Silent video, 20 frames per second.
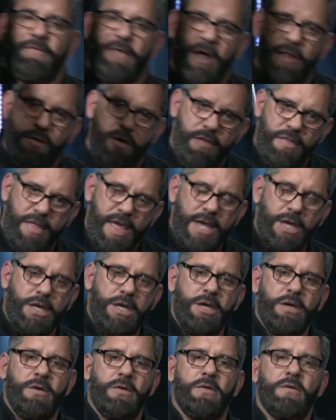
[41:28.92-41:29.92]
Father, I
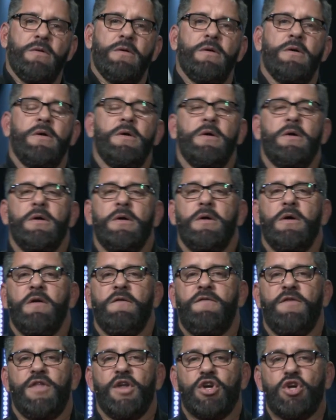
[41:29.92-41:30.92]
thank you
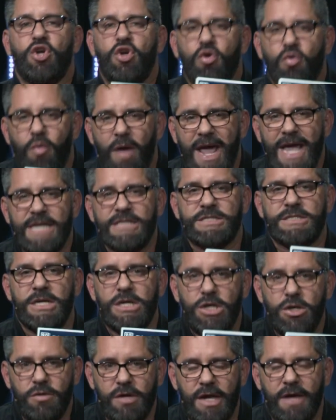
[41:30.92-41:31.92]
for the grace that
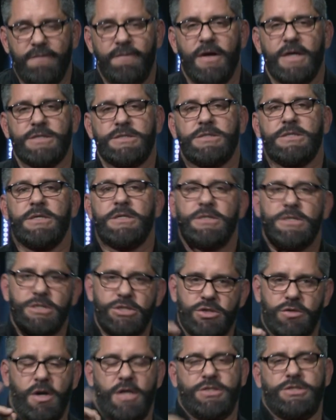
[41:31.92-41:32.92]
you give us to
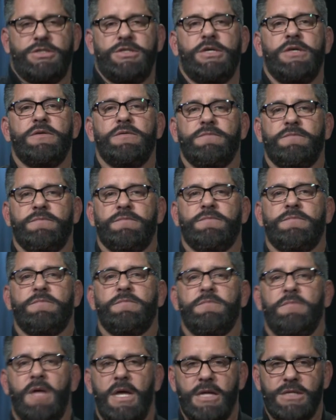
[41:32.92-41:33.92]
trust you.
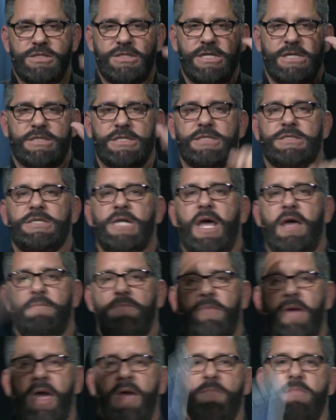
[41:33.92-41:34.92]
In Jesus' name,
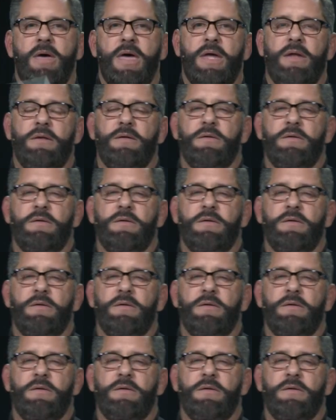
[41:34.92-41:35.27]
amen.